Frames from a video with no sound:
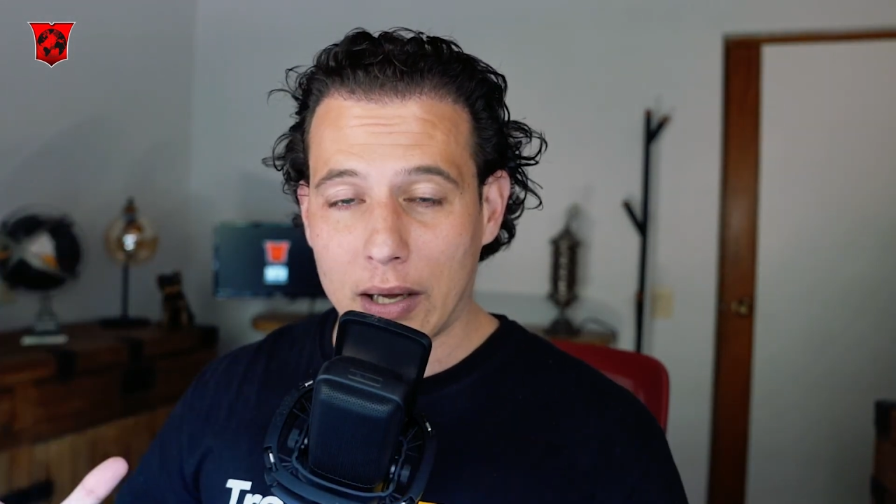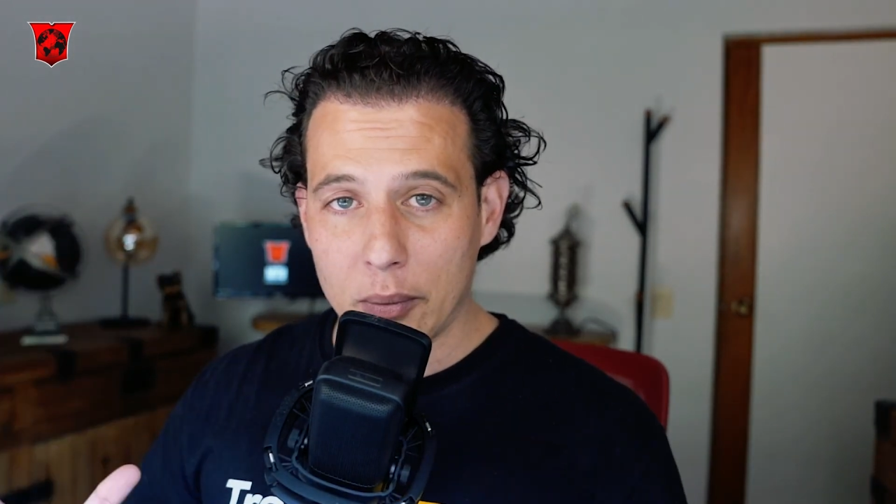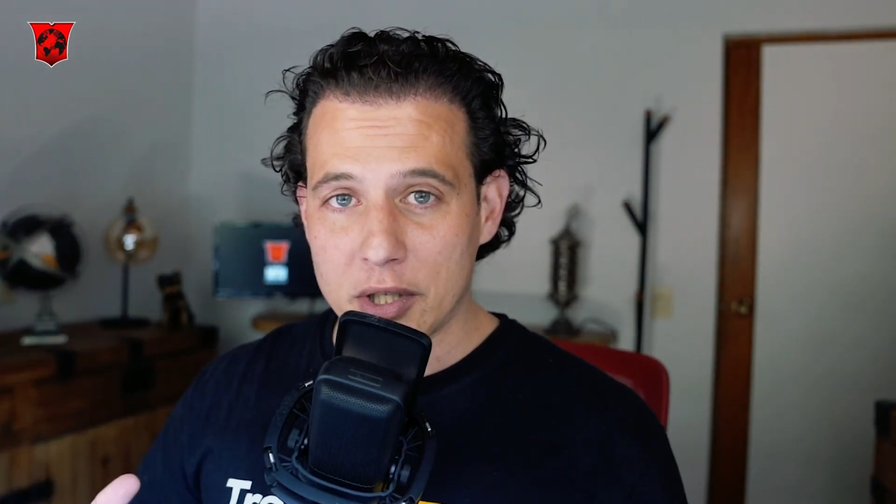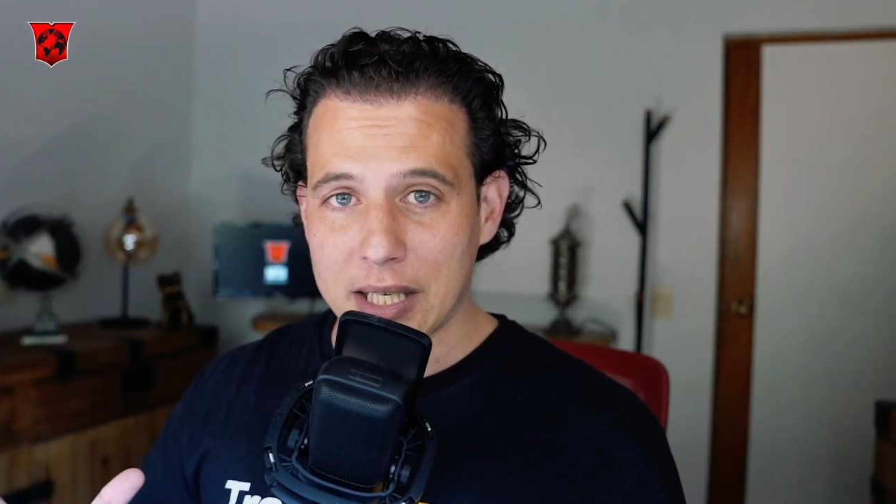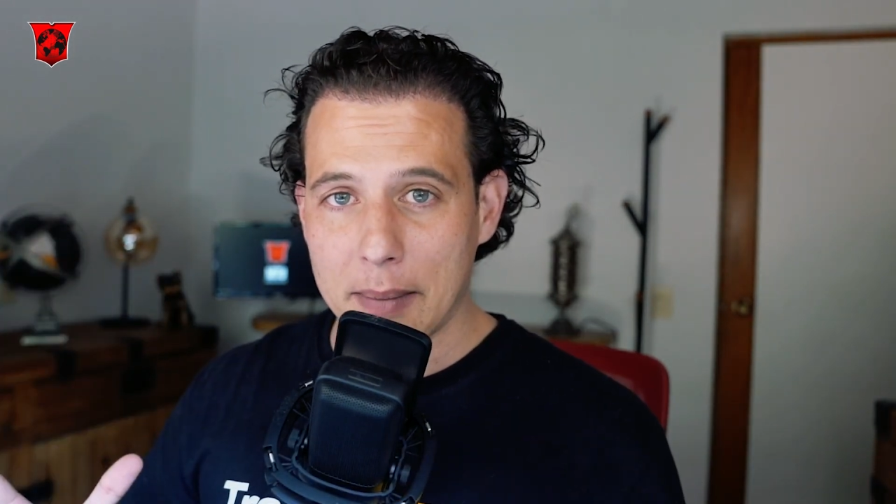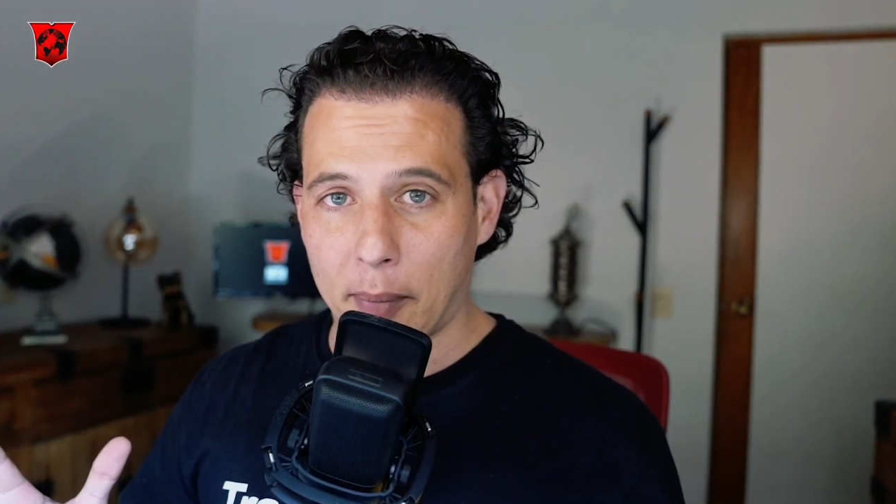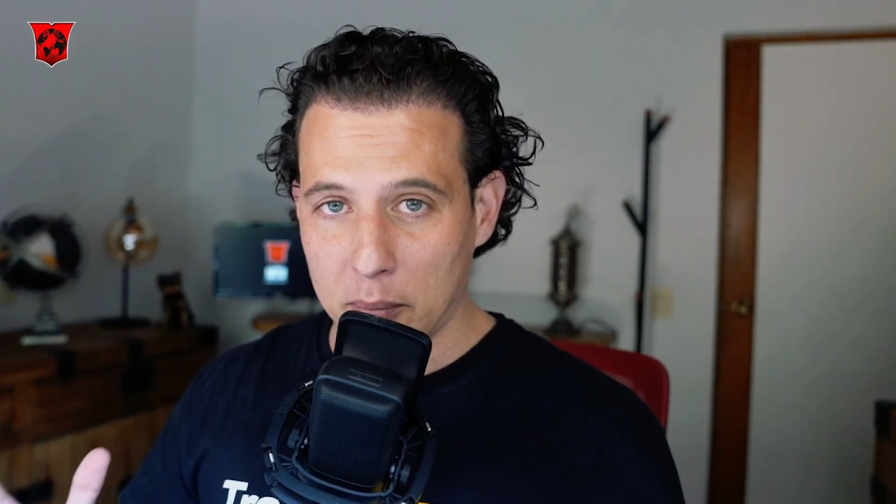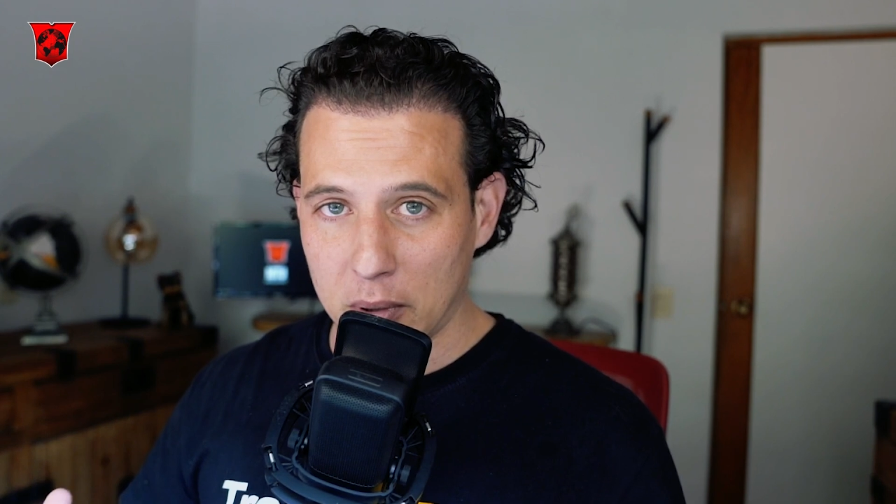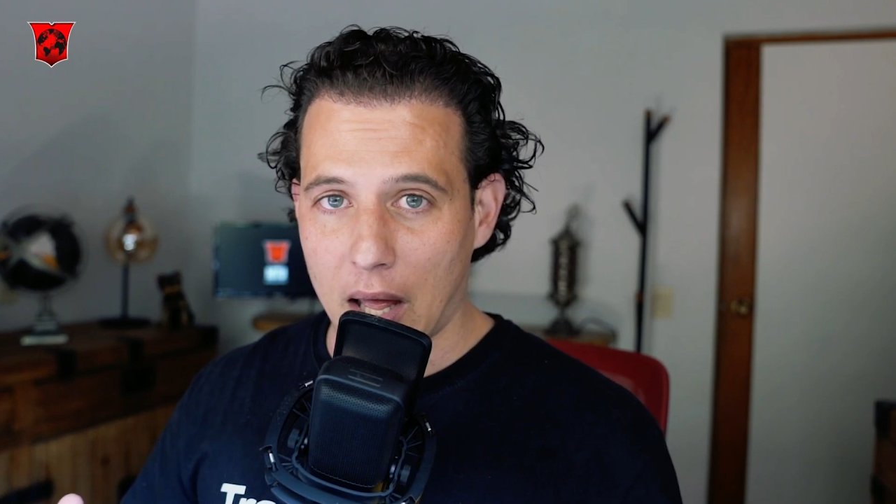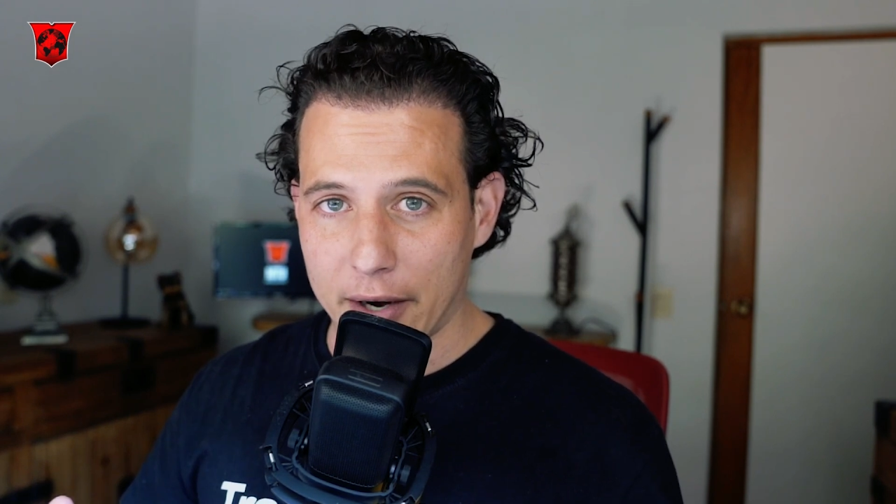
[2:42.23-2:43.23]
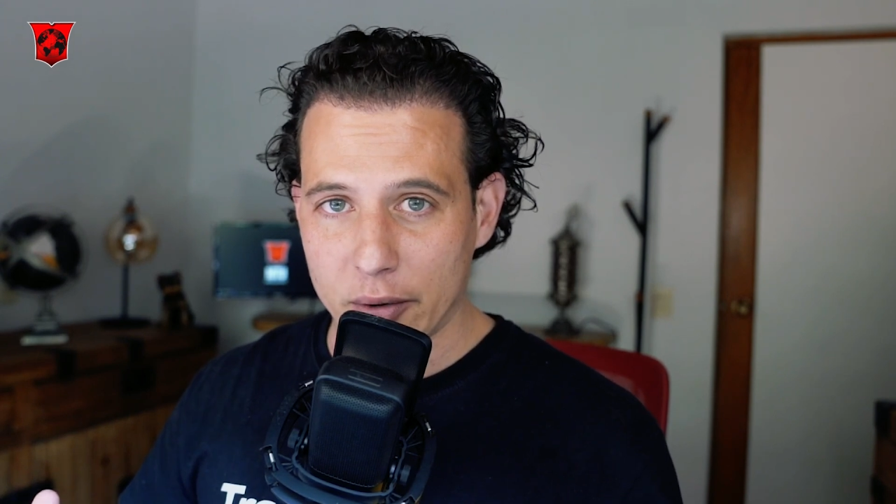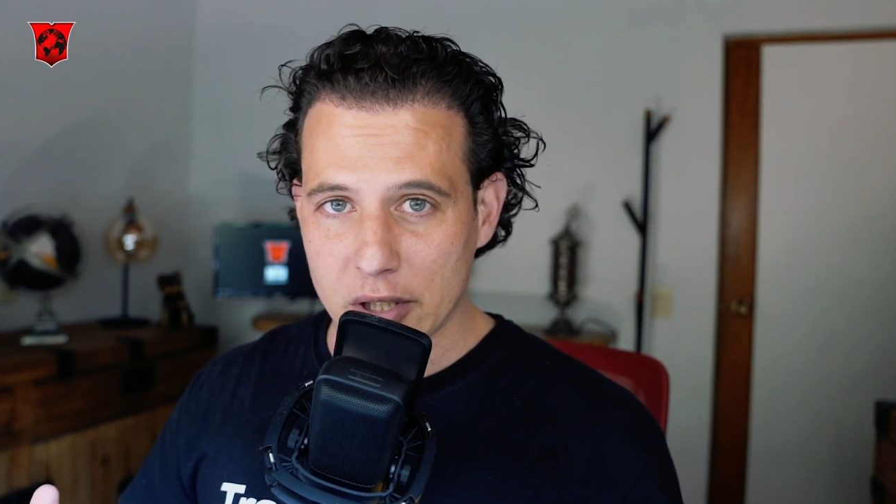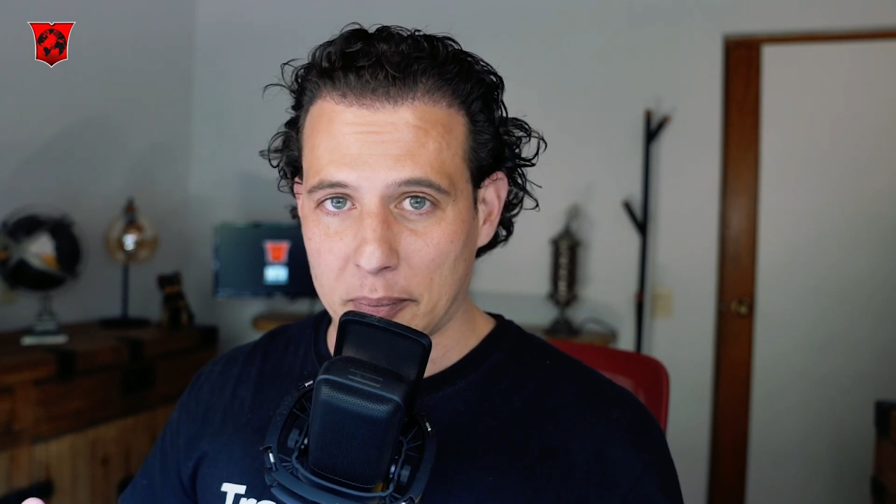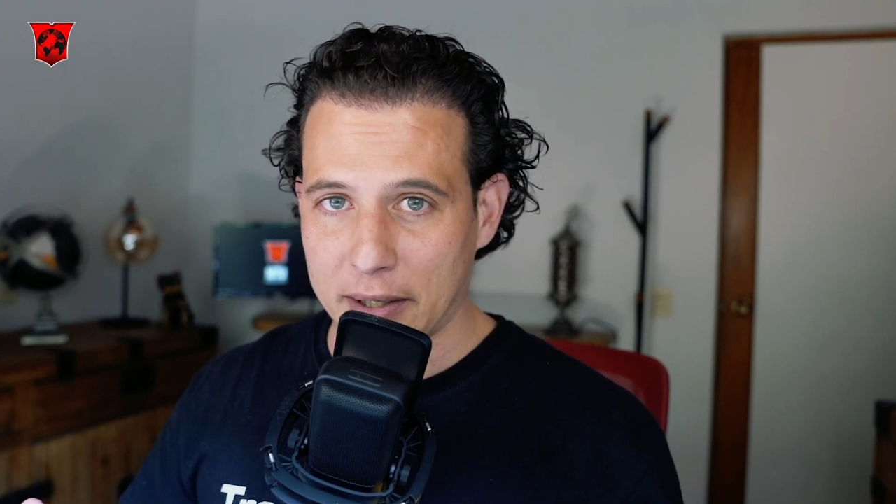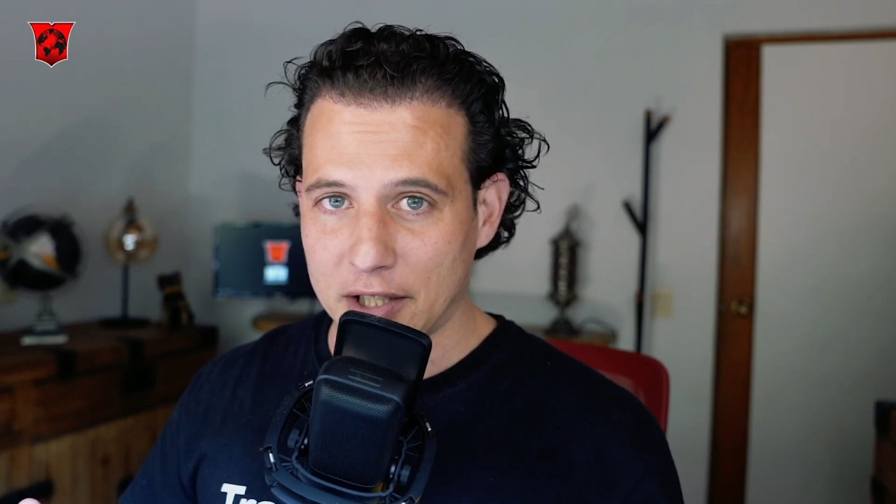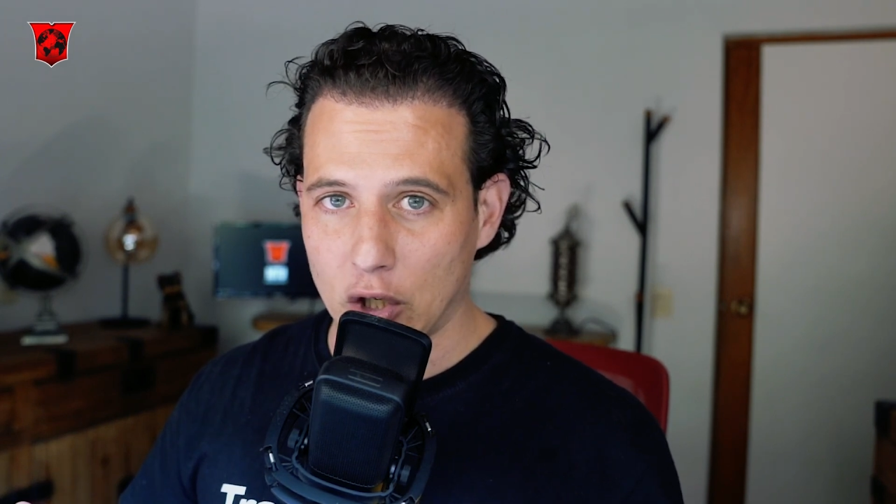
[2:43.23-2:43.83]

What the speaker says: I would say Poblado is a place